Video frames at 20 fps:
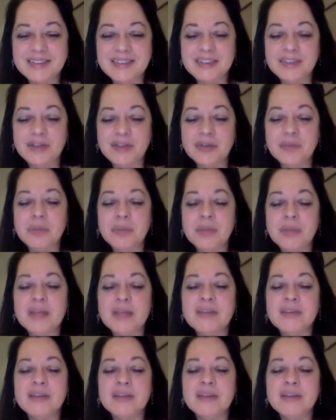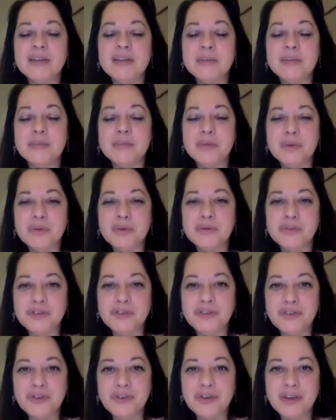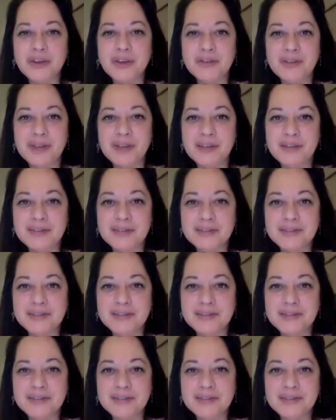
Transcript: in your blessed and beautiful journey of love.